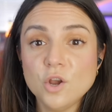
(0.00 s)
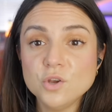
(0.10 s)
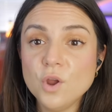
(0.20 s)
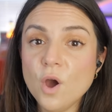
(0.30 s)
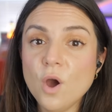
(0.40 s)

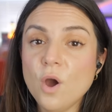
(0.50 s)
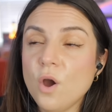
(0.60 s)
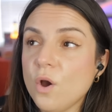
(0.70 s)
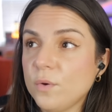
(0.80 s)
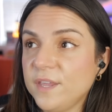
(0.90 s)

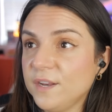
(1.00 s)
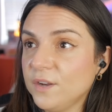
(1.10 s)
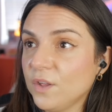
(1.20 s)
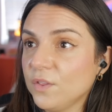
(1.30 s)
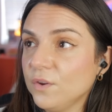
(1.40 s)
No, he had
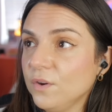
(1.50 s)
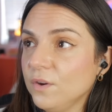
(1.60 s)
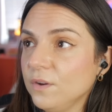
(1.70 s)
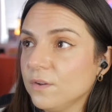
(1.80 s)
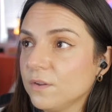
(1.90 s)
another.
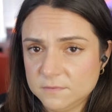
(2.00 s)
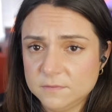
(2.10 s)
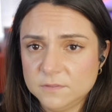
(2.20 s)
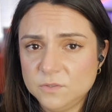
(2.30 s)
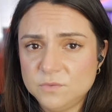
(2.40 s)

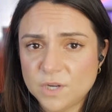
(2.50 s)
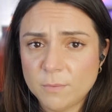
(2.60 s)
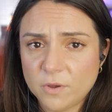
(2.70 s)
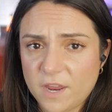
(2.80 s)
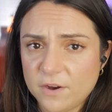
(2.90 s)
You
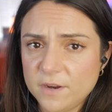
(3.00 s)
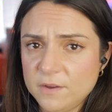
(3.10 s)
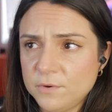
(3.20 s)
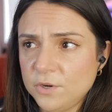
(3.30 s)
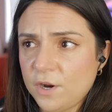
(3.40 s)
double carry
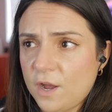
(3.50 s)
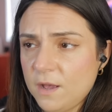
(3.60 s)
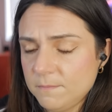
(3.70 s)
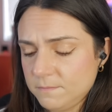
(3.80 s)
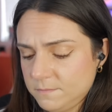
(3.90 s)
when you're a
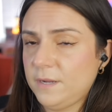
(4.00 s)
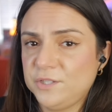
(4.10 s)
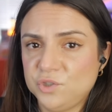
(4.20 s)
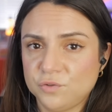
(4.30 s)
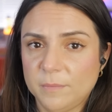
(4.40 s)
cop? Probably
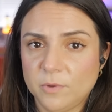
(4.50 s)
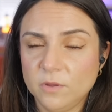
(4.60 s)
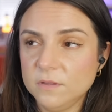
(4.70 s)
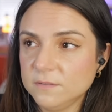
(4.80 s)
triple.